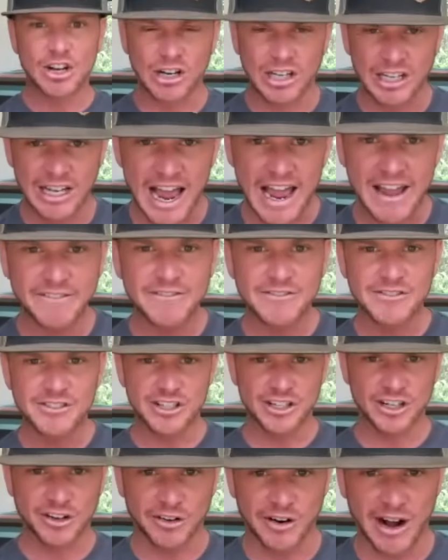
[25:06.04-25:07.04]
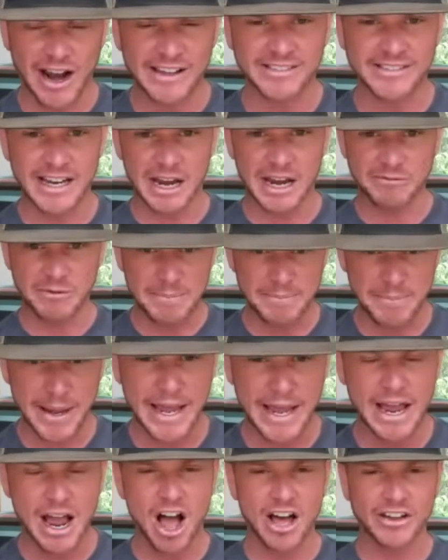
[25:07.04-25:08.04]
their life to Christ and
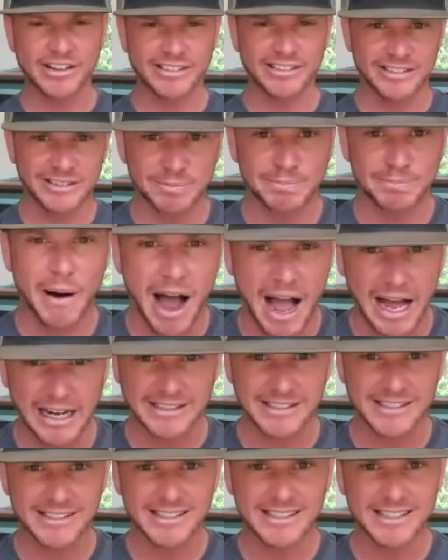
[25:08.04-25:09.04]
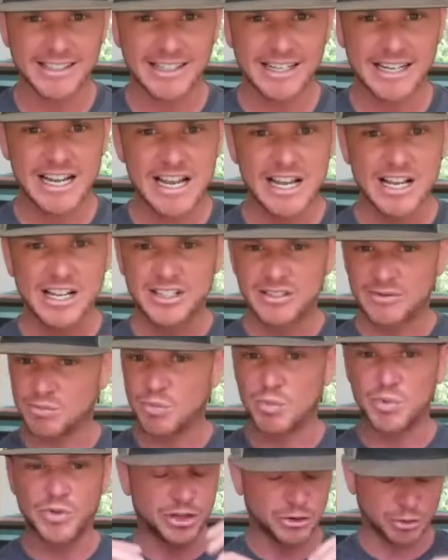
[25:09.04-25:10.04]
repent on the spot,
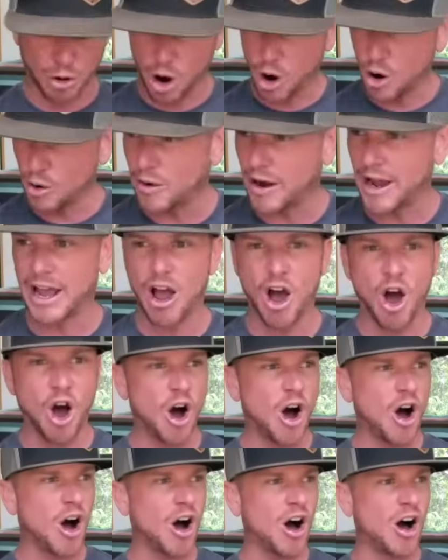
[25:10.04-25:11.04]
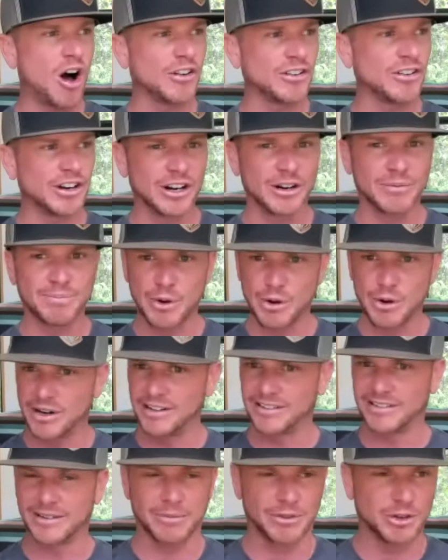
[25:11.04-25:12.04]
throw away all their
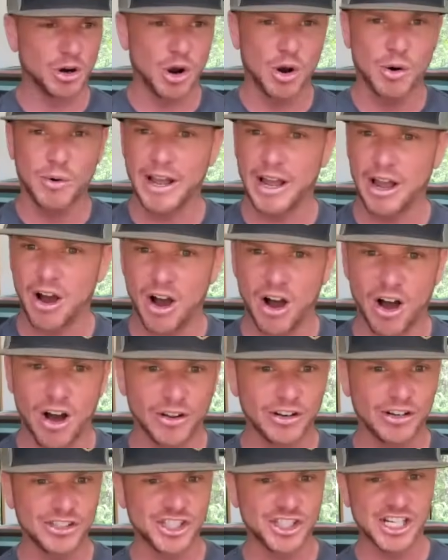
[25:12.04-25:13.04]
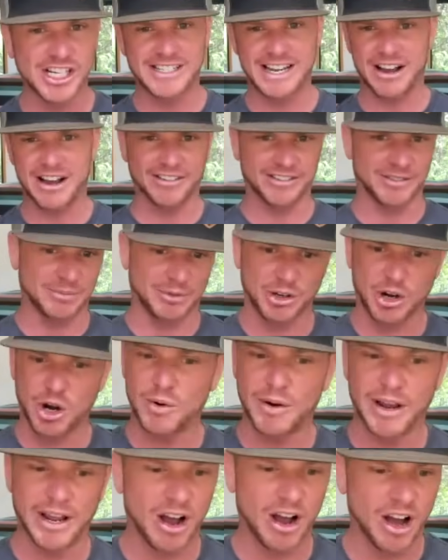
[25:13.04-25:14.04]
Buddhism, throw away all their Shintoism,
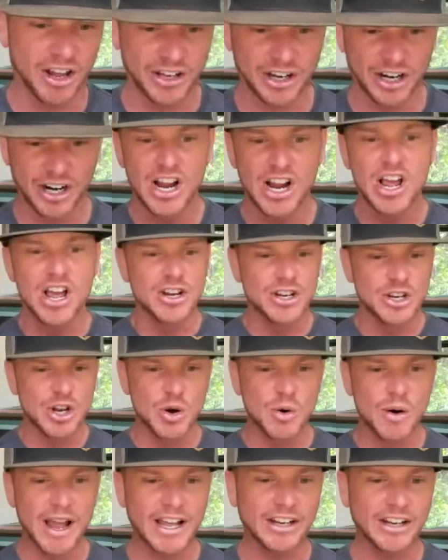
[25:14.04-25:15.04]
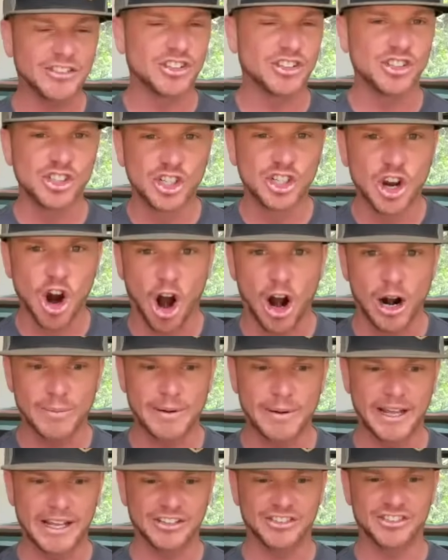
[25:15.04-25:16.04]
throw away all their New Age
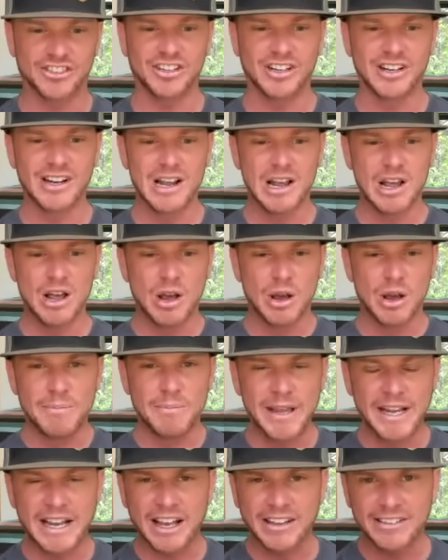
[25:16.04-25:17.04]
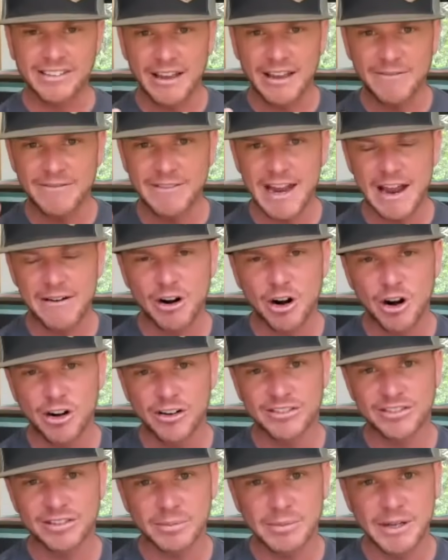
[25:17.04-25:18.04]
garbage, because they've never
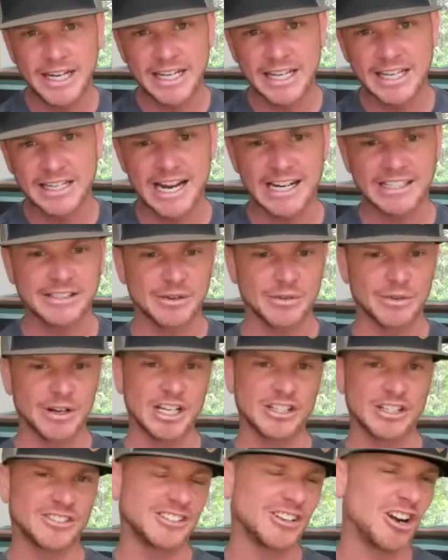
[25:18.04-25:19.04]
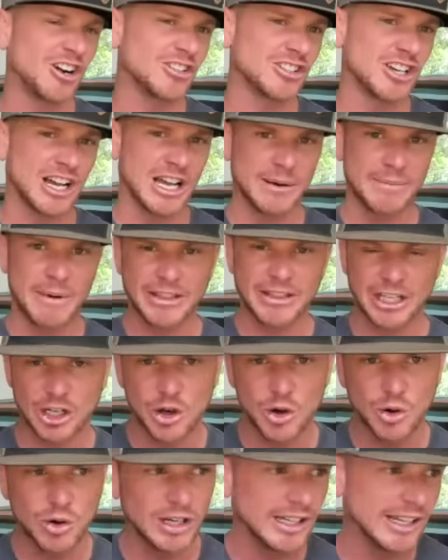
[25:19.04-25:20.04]
heard somebody connected. When you start talking about the
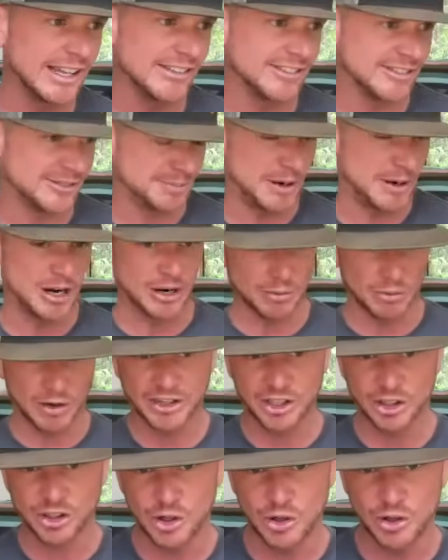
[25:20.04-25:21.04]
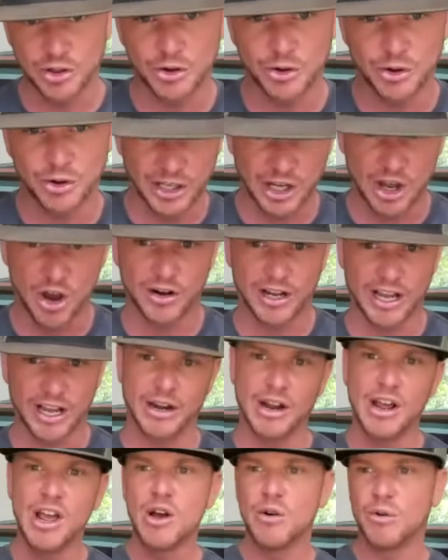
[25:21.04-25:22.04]
Kundalini spirit and what they're doing through the yoga
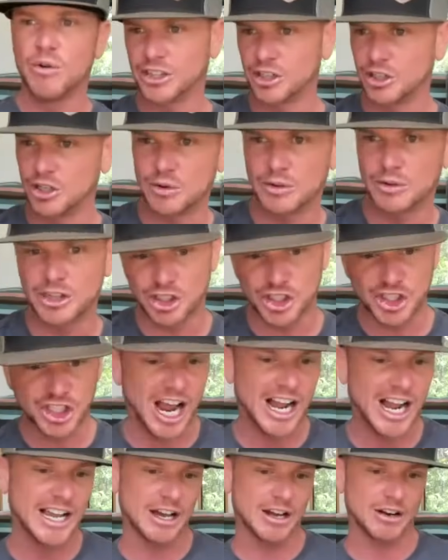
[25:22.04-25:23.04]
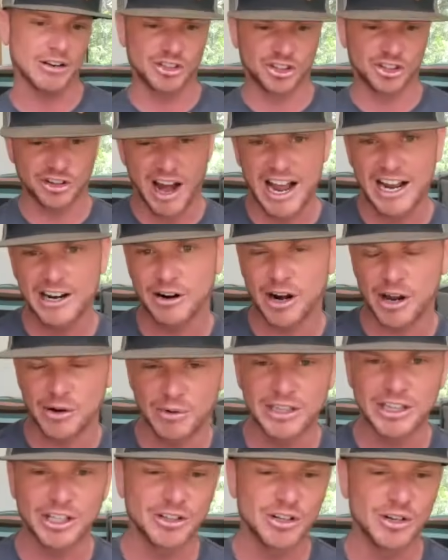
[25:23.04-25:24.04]
and what they're doing with their chakra and
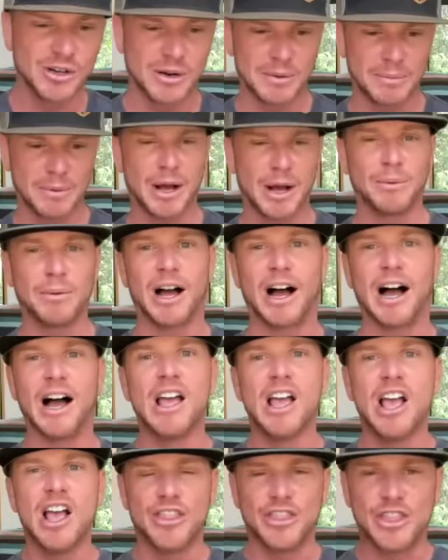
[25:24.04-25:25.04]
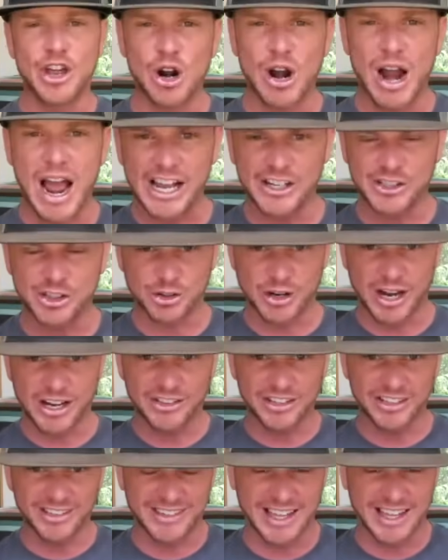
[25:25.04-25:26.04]
what they're doing, blah, blah, blah. Their high
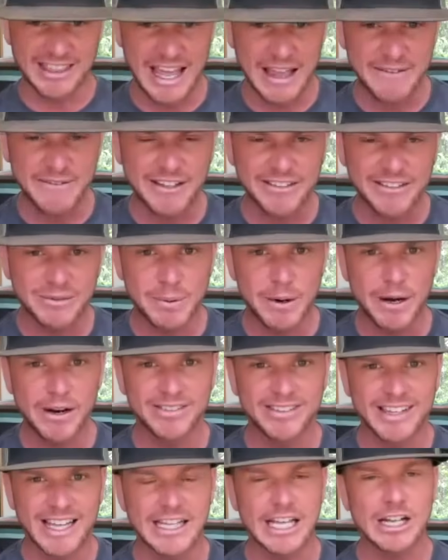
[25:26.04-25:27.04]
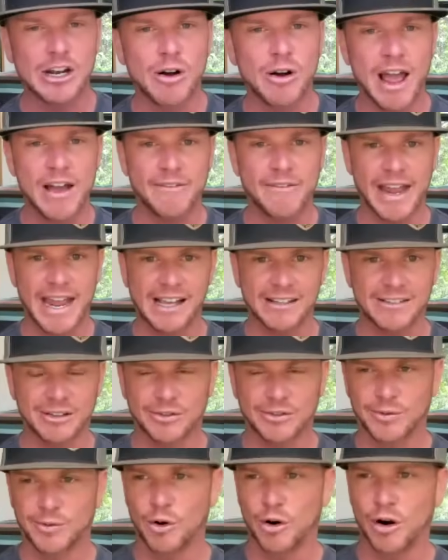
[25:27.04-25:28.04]
strangeness that they've experienced that they don't have
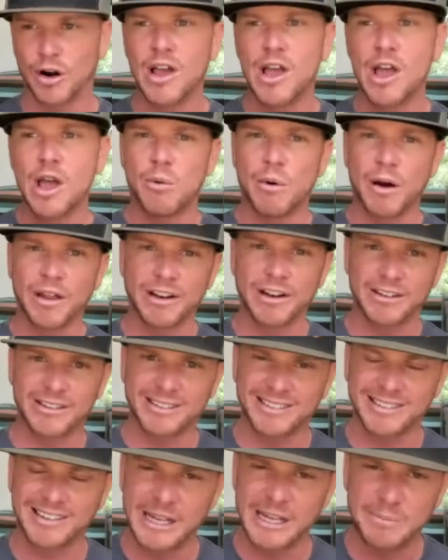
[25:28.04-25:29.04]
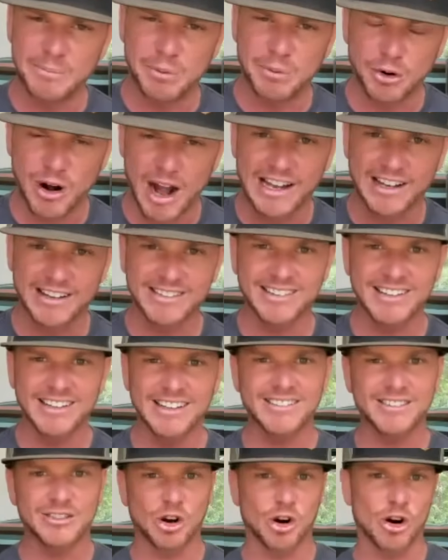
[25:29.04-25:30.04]
answers for, whether it's sleep
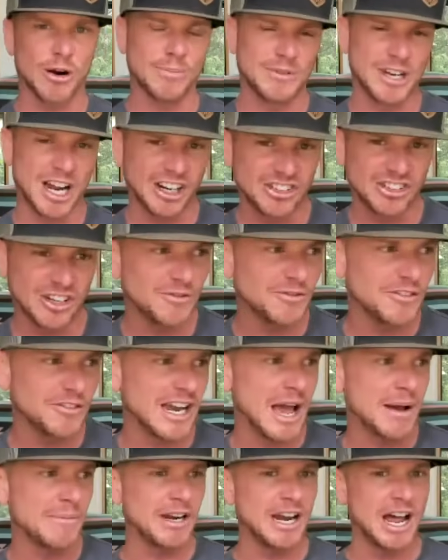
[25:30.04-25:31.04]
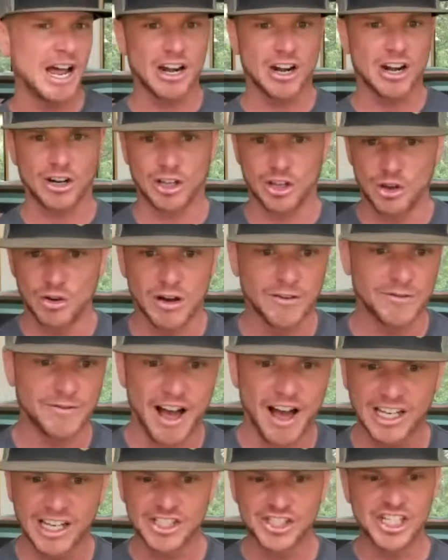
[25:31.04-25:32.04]
paralysis or abduction phenomenon or
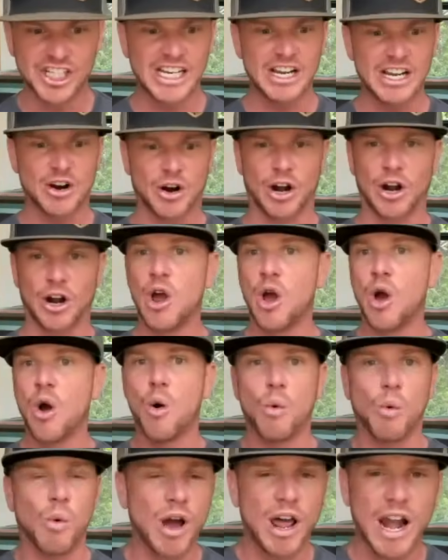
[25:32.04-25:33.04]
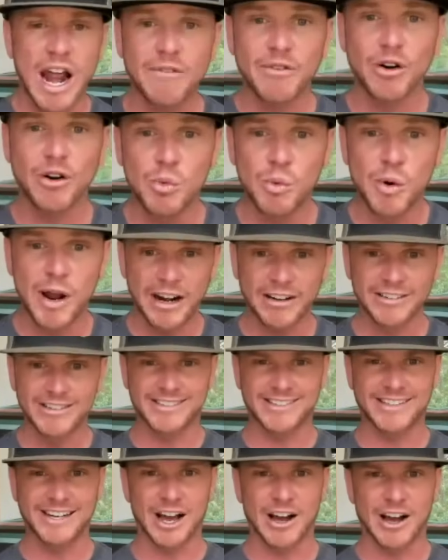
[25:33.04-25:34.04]
ufology or whatever weird
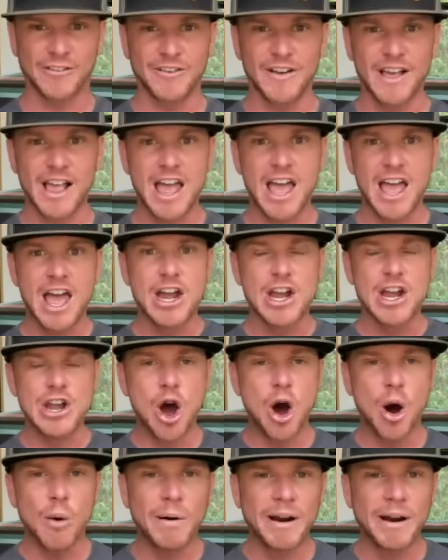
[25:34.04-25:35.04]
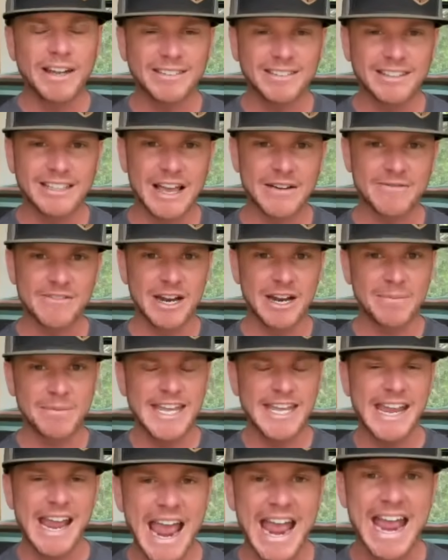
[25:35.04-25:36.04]
stuff, nobody's giving them
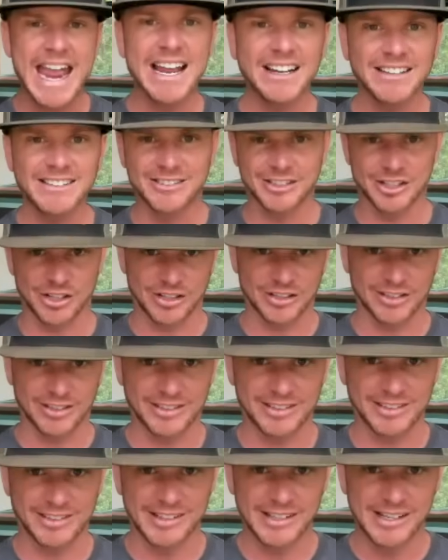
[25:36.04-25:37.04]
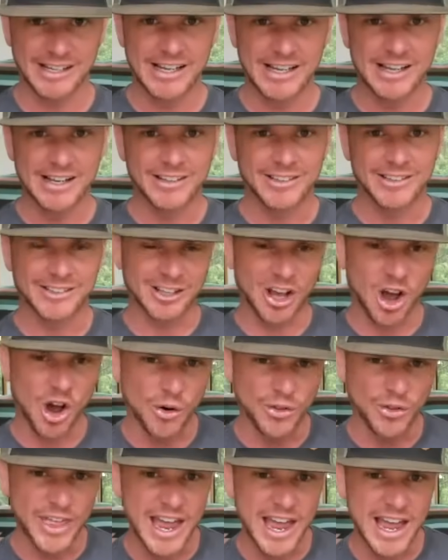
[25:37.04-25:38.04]
the answers.
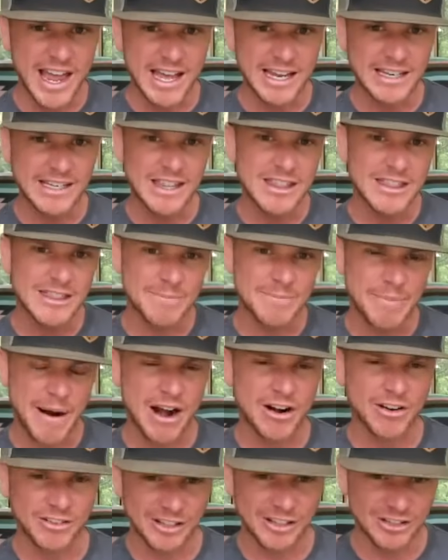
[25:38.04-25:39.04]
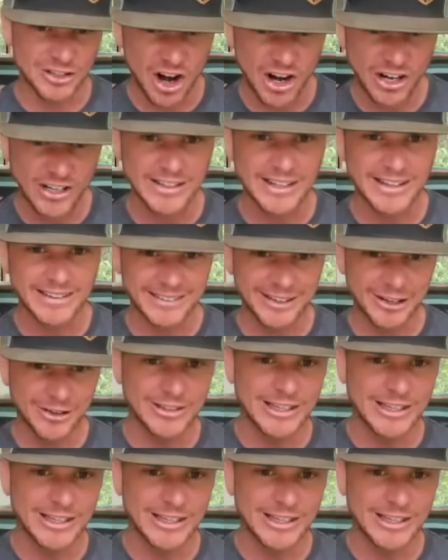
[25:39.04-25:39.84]
So then the powers of darkness